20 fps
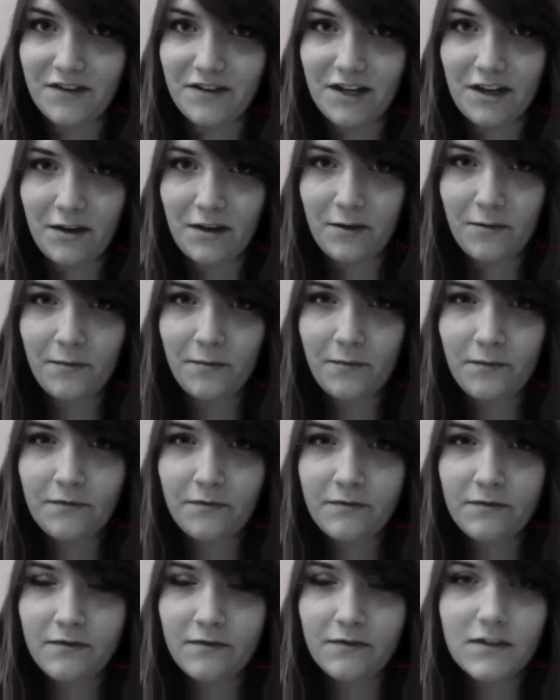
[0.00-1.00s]
for you.
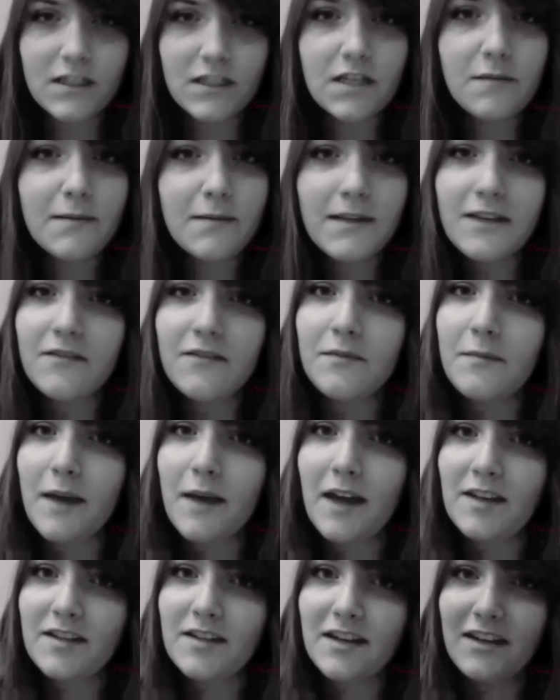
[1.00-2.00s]
Do you believe in
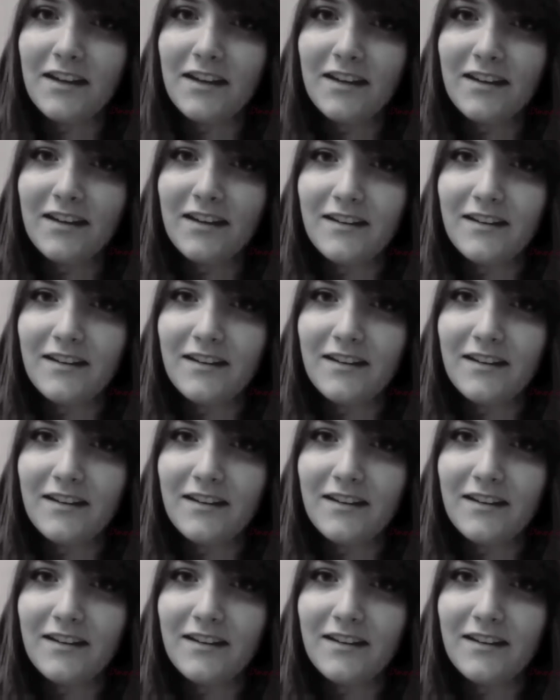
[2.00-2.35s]
magic?